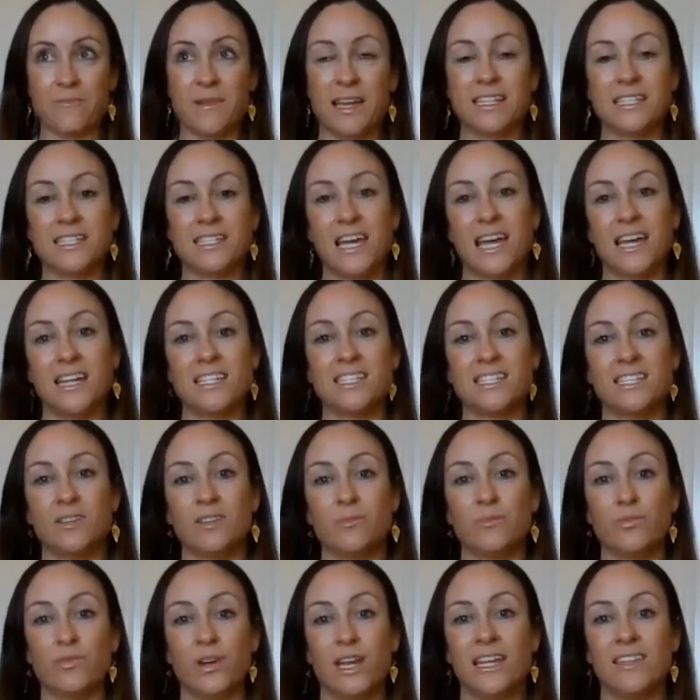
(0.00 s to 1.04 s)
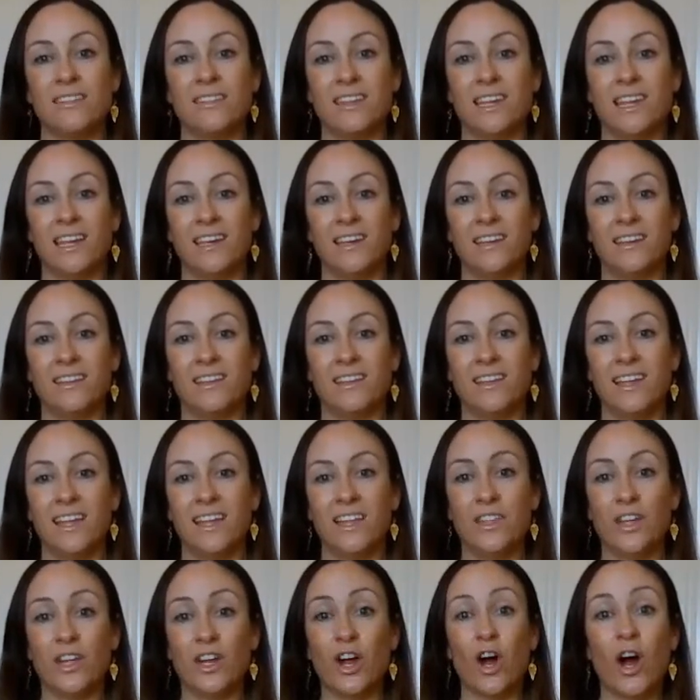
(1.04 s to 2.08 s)
meditation and breathing
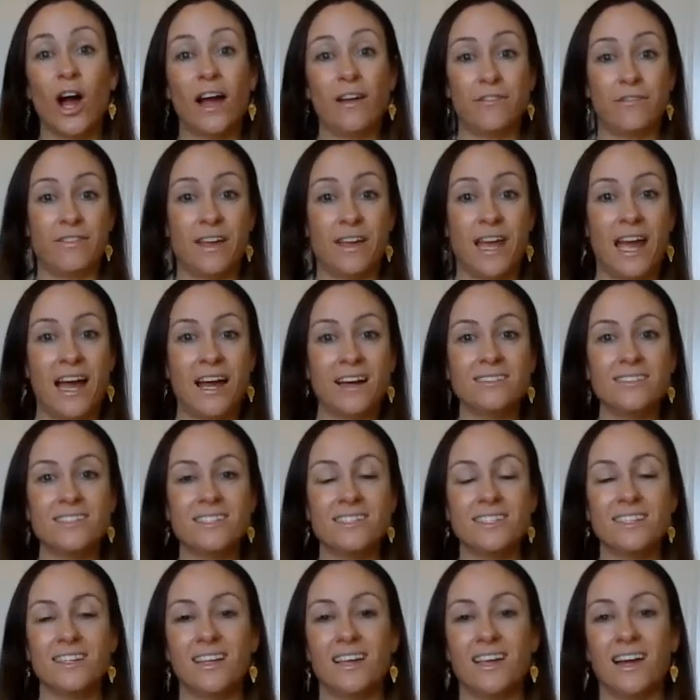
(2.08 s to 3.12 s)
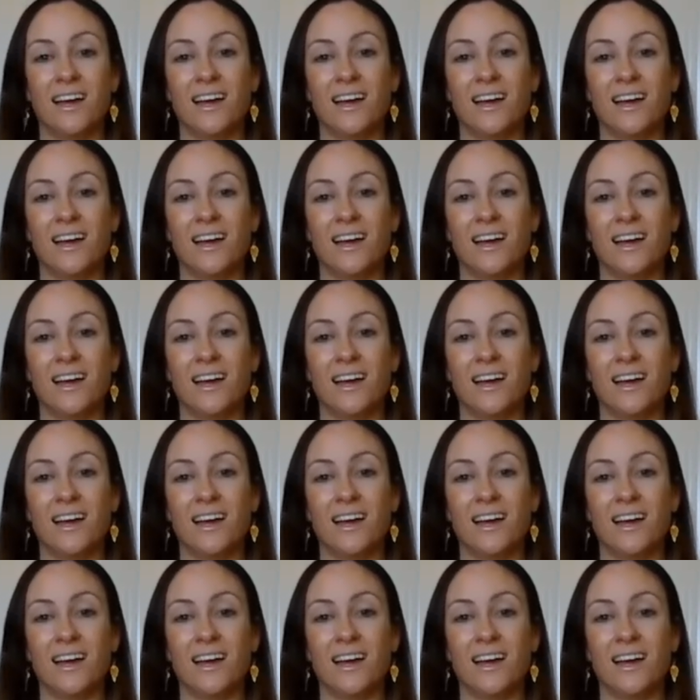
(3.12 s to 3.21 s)
that I've found